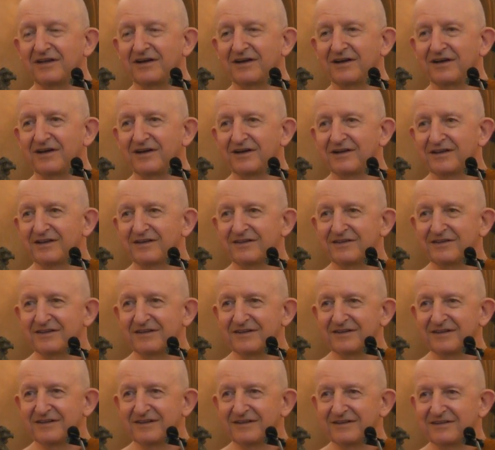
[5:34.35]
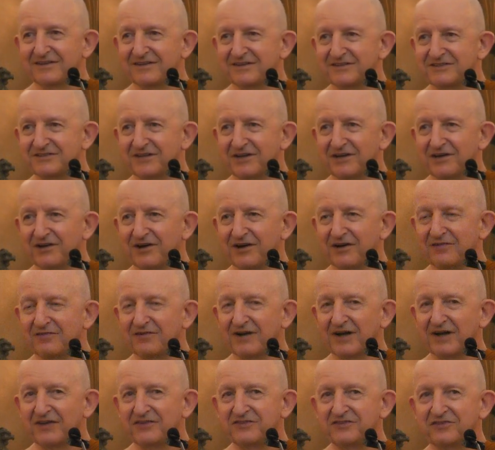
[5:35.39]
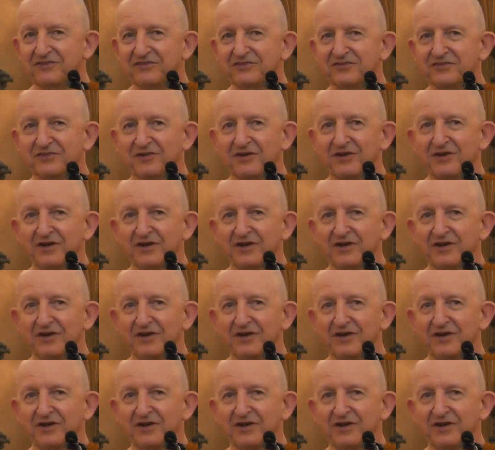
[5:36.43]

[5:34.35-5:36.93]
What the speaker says: that arises